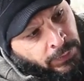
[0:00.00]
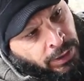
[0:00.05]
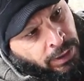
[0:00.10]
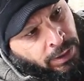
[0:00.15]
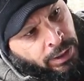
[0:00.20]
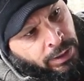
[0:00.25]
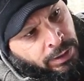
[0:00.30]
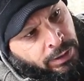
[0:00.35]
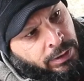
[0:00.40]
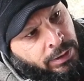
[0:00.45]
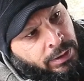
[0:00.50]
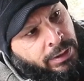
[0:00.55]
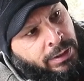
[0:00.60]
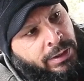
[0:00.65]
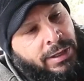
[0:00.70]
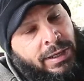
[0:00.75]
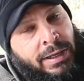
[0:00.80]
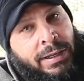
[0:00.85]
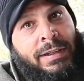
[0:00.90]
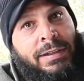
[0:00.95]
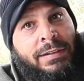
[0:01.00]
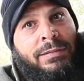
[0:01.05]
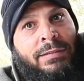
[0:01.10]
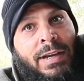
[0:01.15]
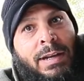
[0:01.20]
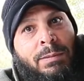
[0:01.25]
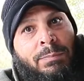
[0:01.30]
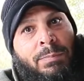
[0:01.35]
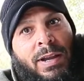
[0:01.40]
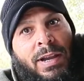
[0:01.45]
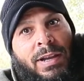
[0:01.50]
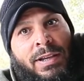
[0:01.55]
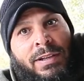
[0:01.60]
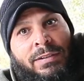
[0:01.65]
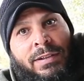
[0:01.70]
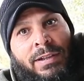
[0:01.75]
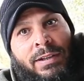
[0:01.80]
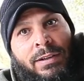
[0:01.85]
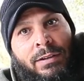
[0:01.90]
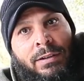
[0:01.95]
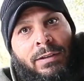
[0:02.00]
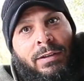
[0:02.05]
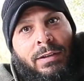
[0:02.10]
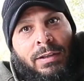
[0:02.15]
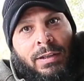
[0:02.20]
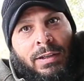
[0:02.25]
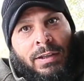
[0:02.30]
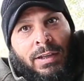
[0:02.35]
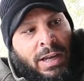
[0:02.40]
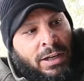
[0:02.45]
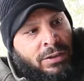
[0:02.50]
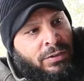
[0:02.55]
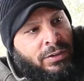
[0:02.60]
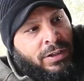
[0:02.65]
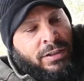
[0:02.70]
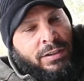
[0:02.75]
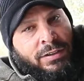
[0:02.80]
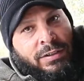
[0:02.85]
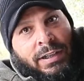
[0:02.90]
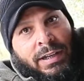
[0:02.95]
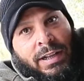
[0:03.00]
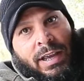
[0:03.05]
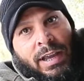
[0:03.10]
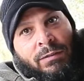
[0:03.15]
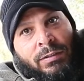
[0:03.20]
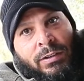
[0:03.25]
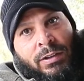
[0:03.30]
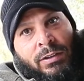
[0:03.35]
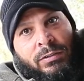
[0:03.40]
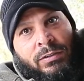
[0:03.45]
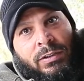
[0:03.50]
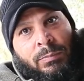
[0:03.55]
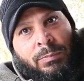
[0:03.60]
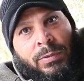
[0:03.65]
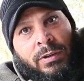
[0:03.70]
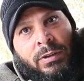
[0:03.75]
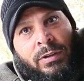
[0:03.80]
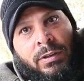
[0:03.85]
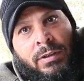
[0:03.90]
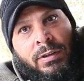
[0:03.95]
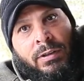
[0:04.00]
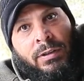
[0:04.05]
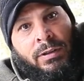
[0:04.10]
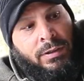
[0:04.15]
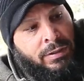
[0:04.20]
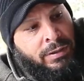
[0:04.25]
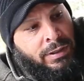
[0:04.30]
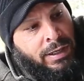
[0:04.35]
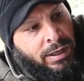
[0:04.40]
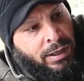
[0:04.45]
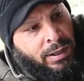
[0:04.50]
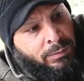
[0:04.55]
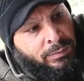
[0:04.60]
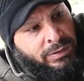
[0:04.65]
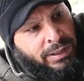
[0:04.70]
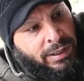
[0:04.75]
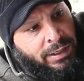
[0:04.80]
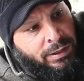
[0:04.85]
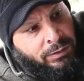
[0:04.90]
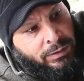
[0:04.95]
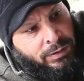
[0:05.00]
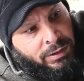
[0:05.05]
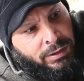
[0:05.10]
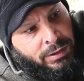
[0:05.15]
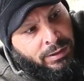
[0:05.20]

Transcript: All right, in these side pockets here, as you can see, they have a little zipper that comes down.